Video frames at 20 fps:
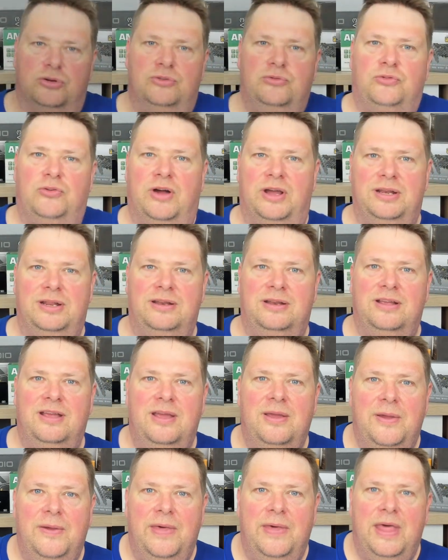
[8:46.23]
find it.
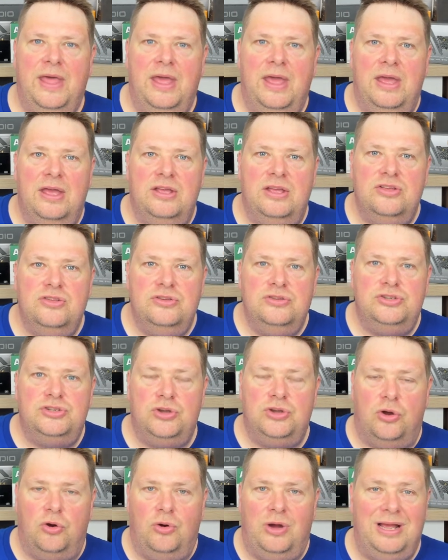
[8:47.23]

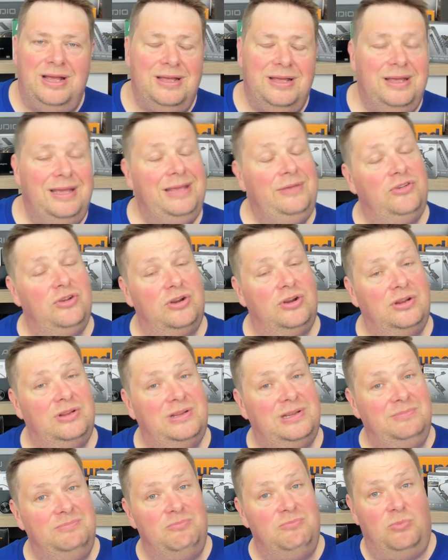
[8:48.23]
So, if you
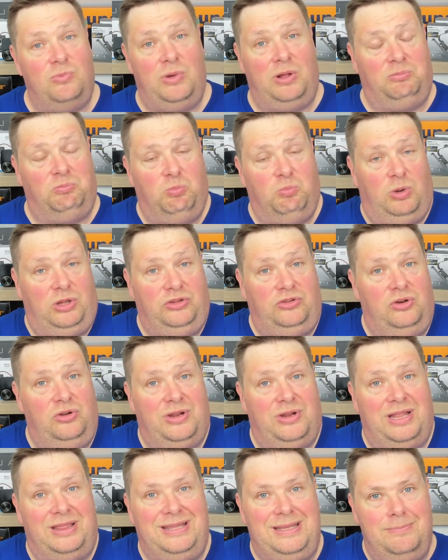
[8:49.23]
want to
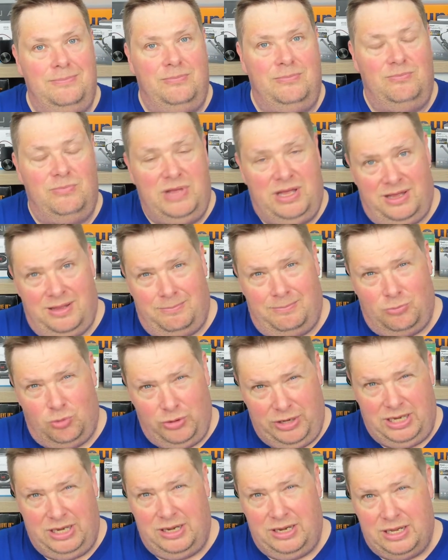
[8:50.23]
look at the
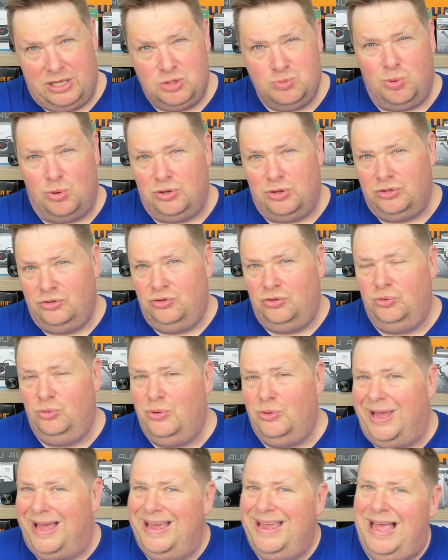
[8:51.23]
Meridian Explorer
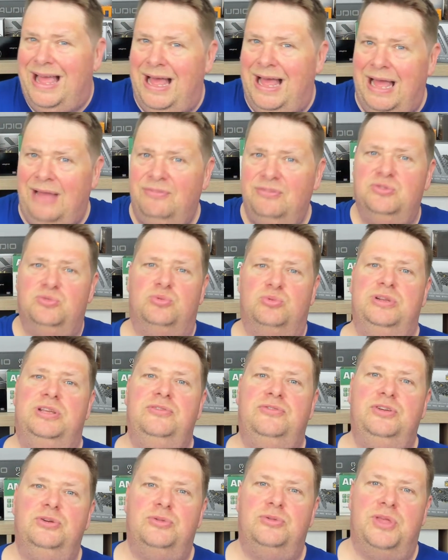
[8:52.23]
2, I haven't
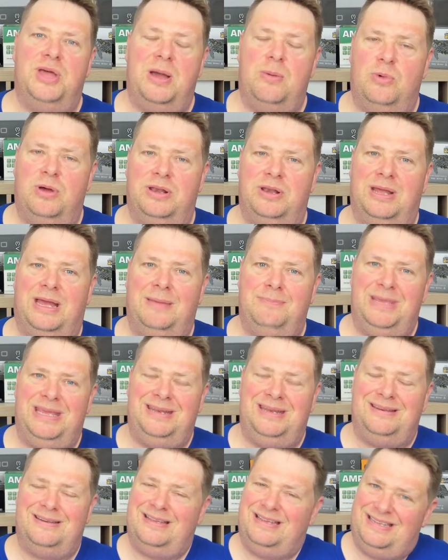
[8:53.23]
reviewed that one. I
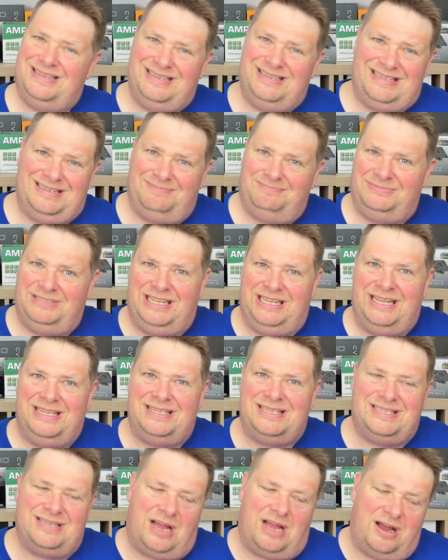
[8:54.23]
mean,
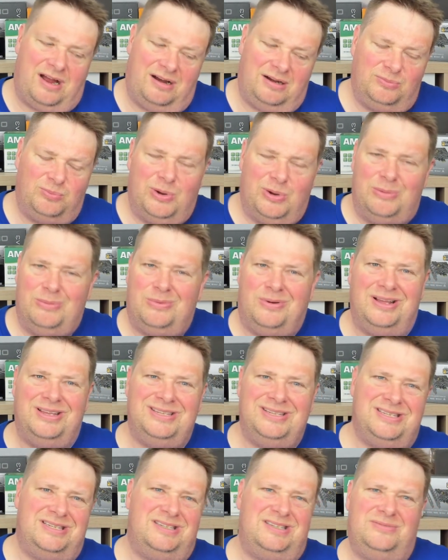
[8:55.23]
it's
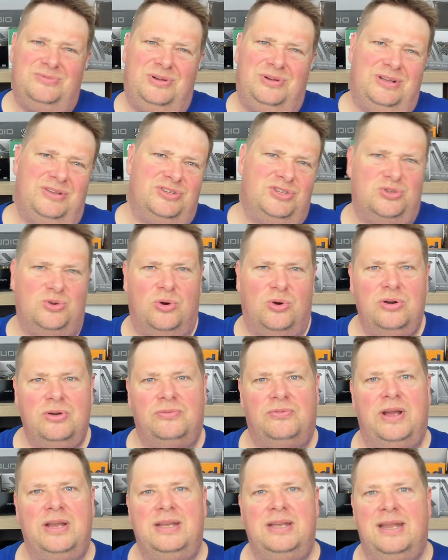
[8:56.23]
hardware-wise, well, sort
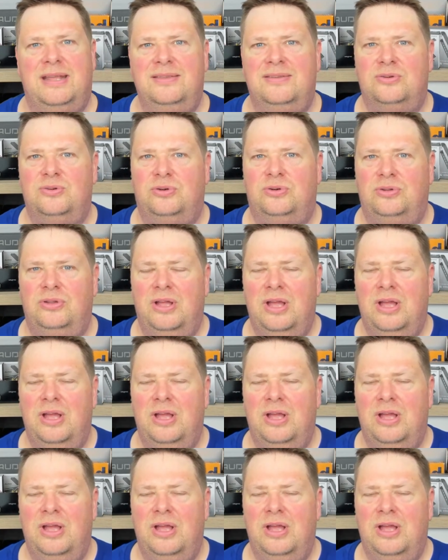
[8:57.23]
of identical,